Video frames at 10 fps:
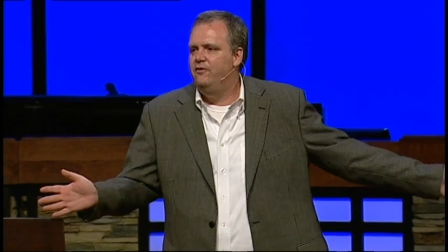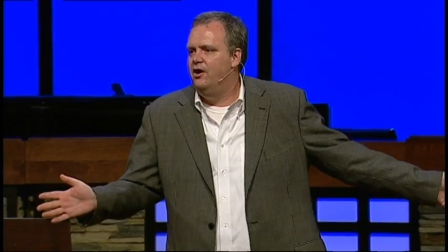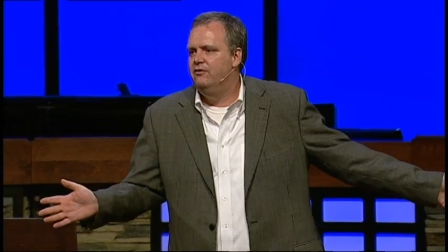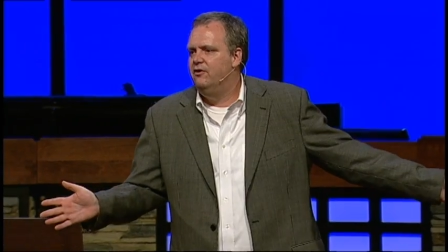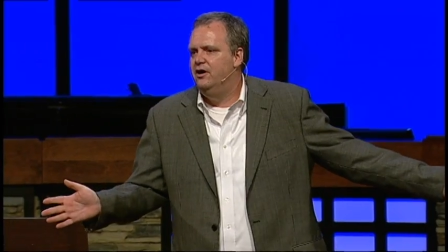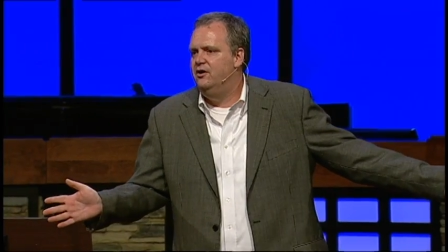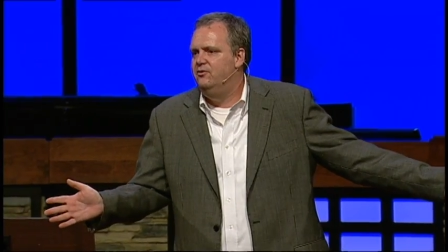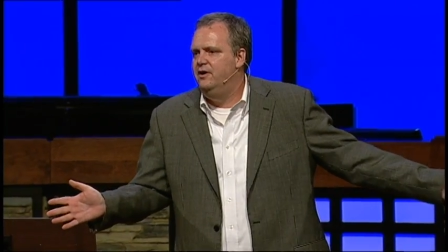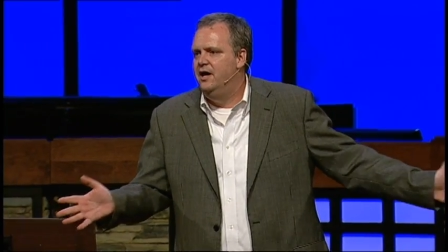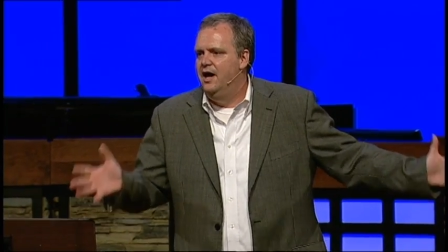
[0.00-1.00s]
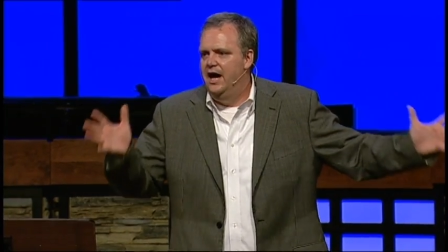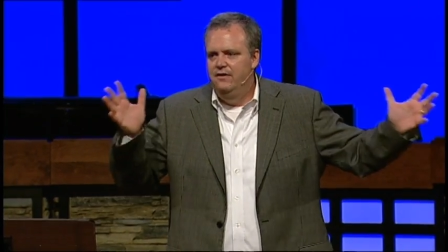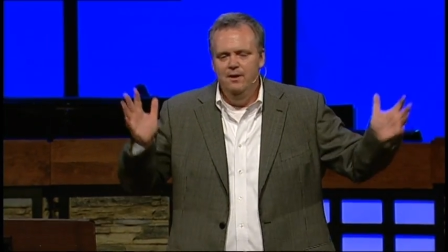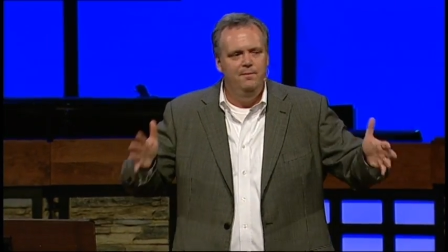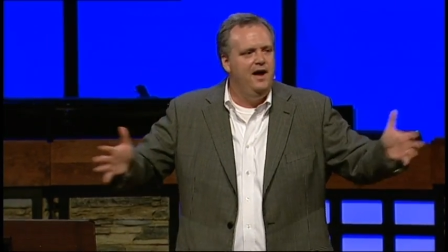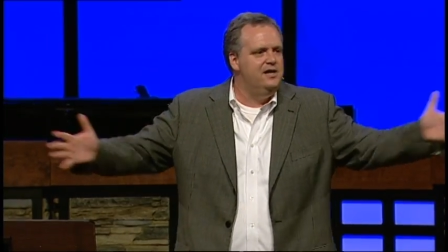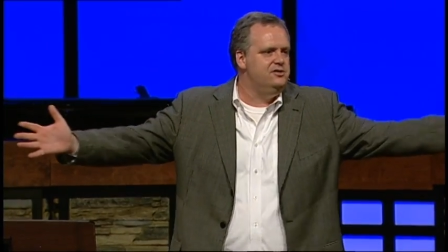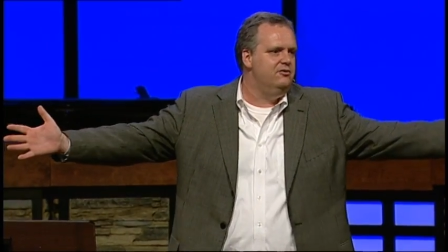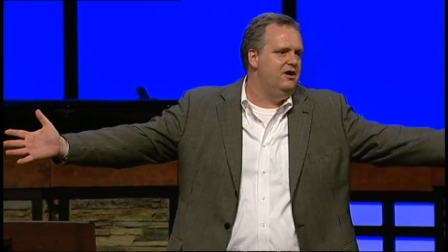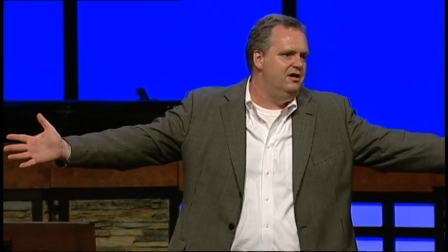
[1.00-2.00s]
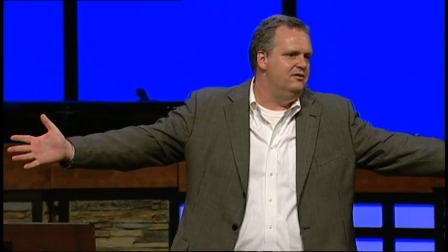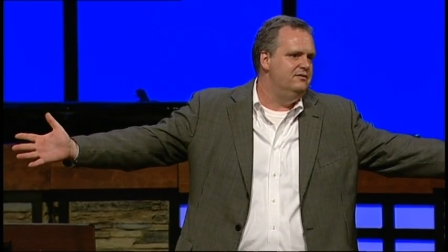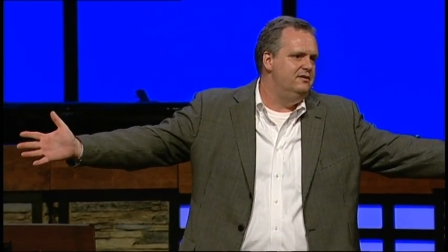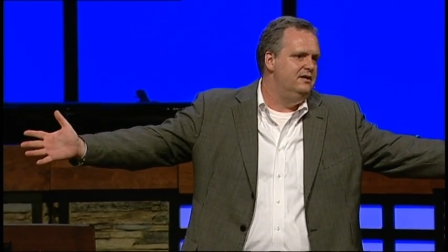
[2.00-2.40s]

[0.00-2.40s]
fault of her own, and then passed around